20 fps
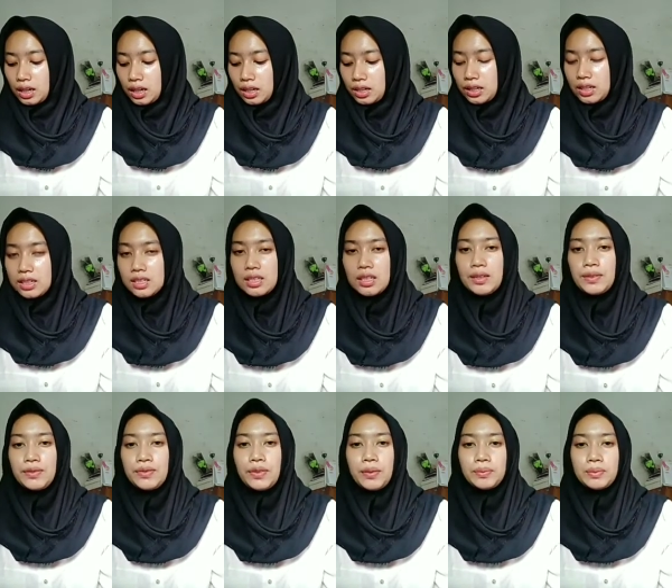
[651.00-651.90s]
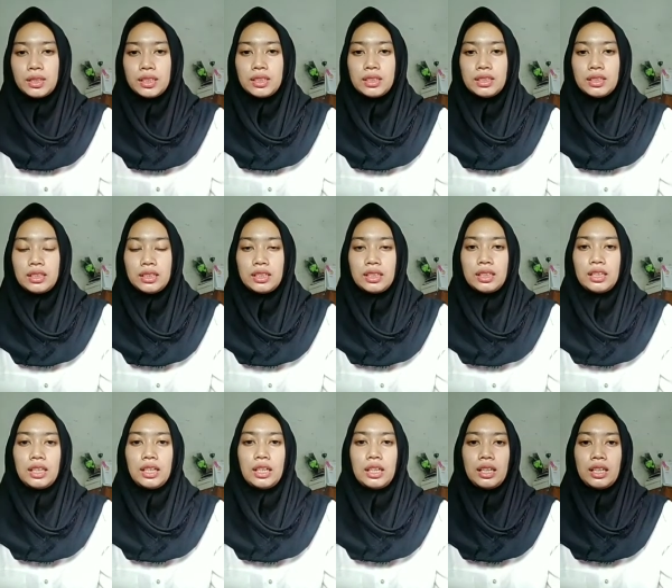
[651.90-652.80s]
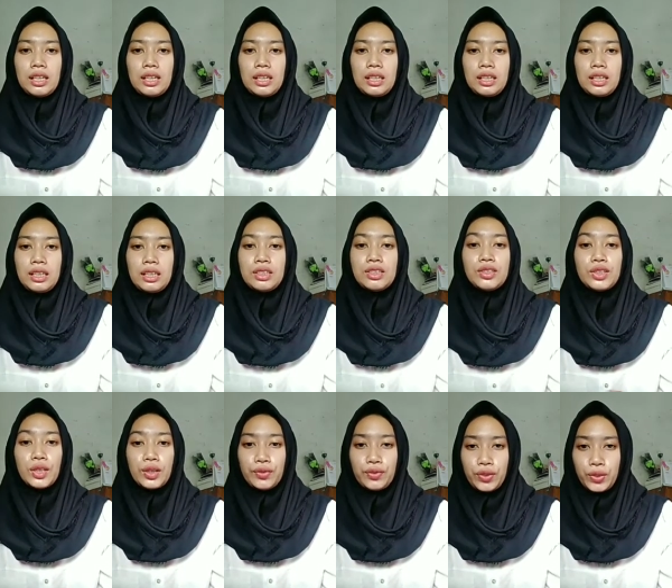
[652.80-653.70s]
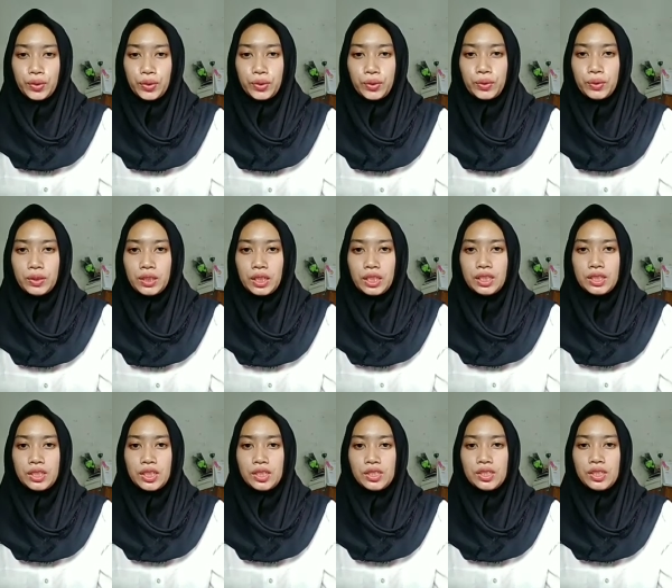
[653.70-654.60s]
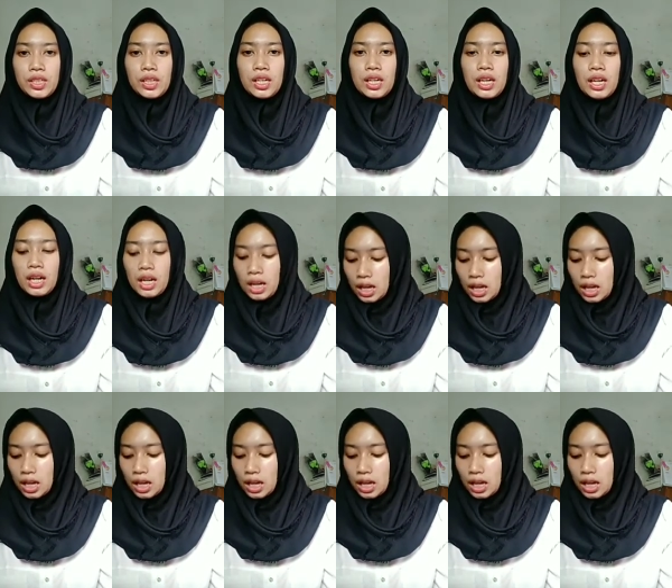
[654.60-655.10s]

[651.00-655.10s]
result from the interview the researcher